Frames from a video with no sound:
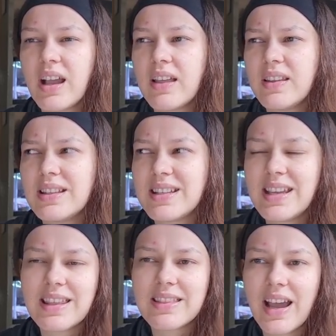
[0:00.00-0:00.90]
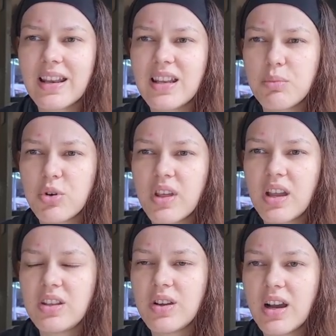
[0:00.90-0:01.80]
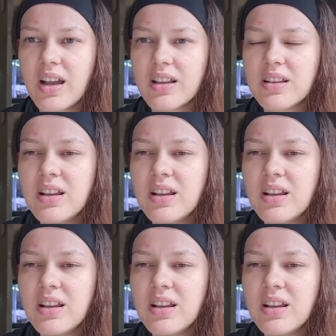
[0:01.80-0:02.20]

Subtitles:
and then take that number that you got